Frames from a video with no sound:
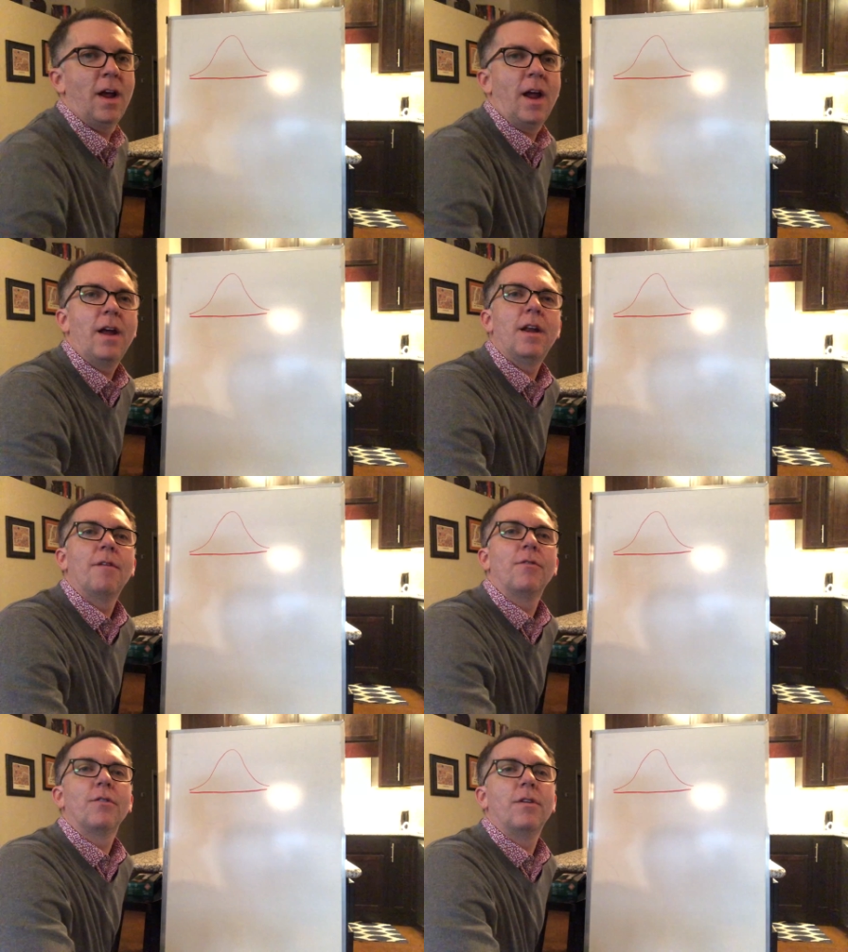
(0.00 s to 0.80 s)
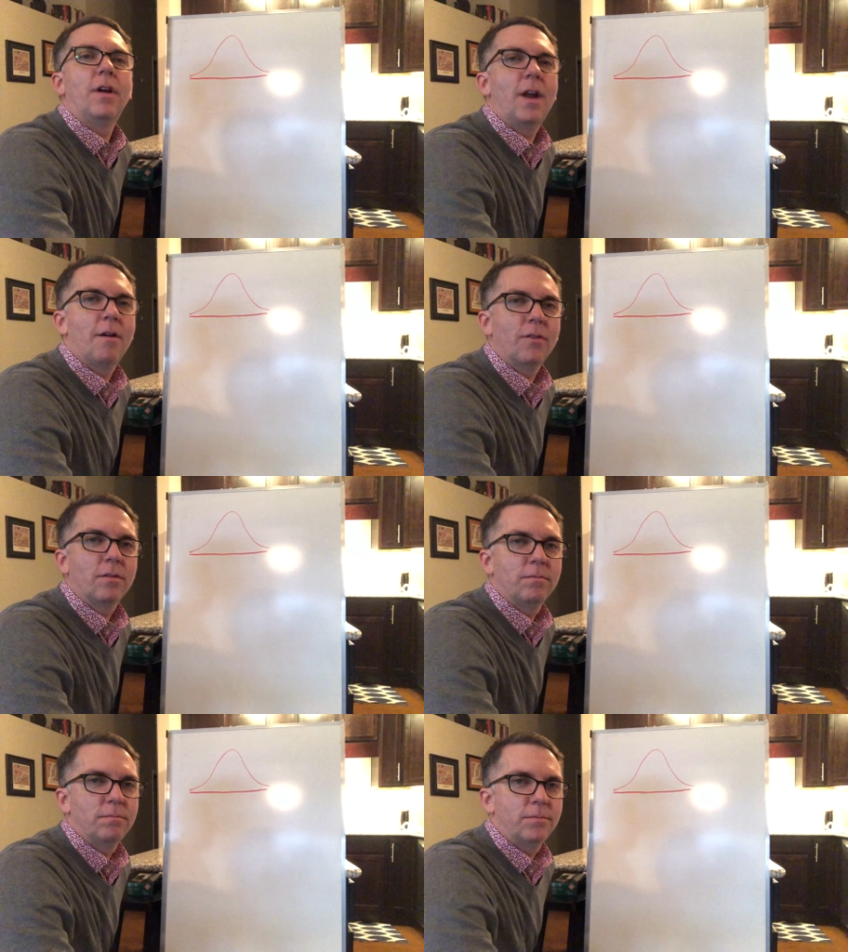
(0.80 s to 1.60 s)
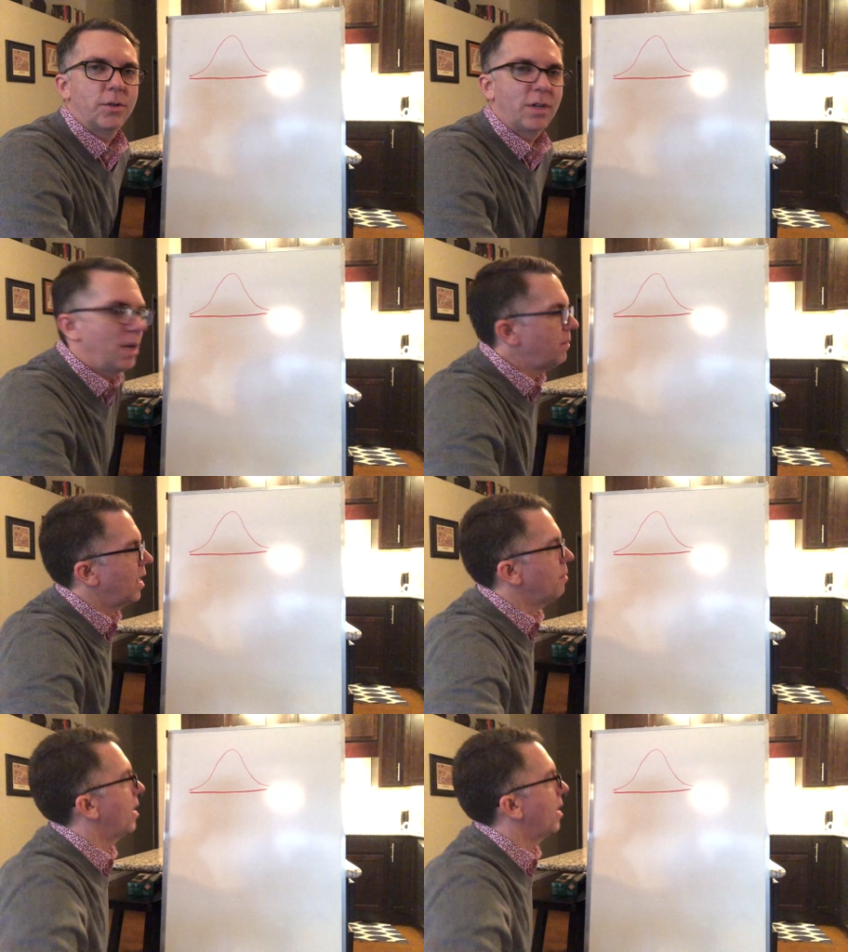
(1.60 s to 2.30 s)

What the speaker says: and ever and ever. So keep that in